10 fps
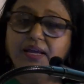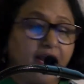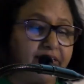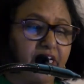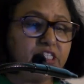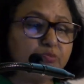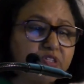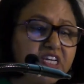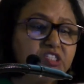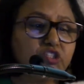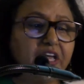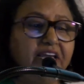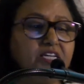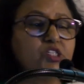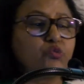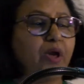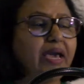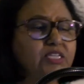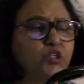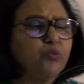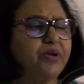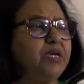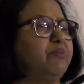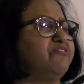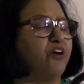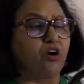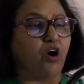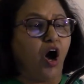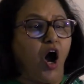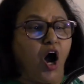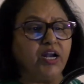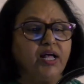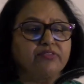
And the Egyptian says, Swear to me before God